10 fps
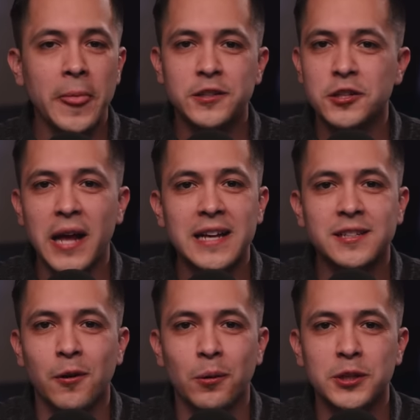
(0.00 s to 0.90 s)
Just
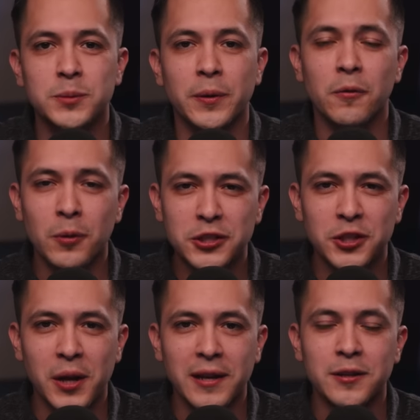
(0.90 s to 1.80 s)
ask the Holy Spirit, what
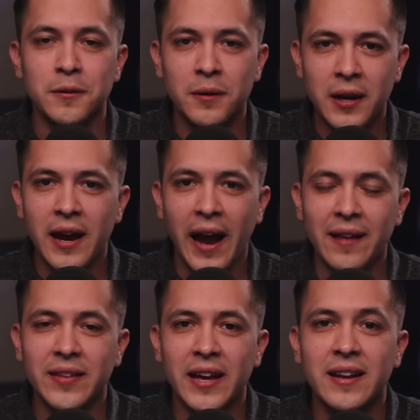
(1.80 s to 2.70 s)
should I do?
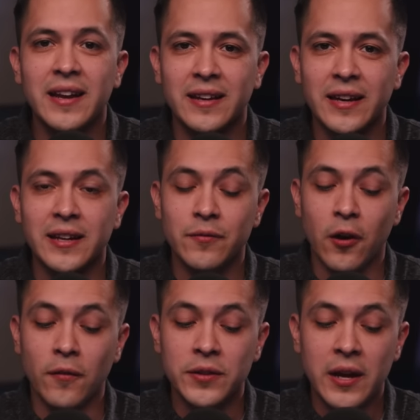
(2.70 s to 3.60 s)
And then get
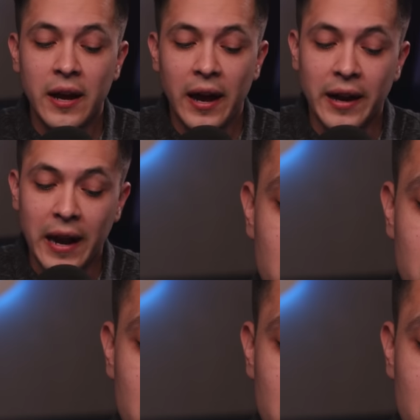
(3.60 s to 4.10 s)
involved. And